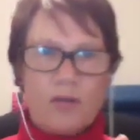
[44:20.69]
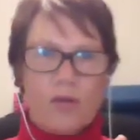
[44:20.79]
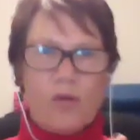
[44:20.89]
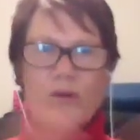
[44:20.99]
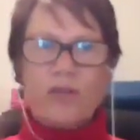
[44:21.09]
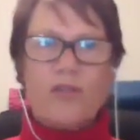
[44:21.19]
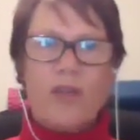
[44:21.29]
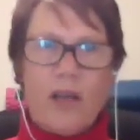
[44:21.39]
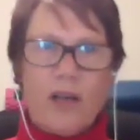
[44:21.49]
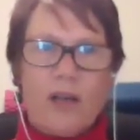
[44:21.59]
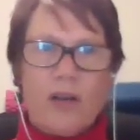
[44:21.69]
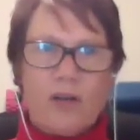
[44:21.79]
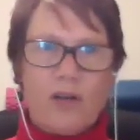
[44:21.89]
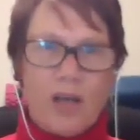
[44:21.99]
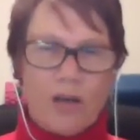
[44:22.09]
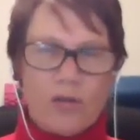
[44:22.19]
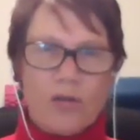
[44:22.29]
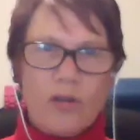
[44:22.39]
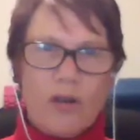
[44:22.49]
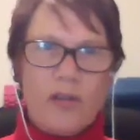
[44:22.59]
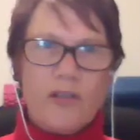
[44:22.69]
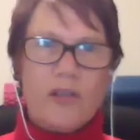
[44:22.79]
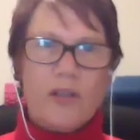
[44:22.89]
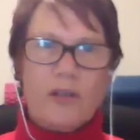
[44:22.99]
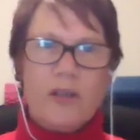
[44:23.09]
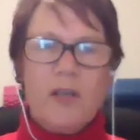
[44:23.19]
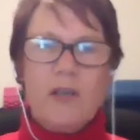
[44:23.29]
orchestrating and organising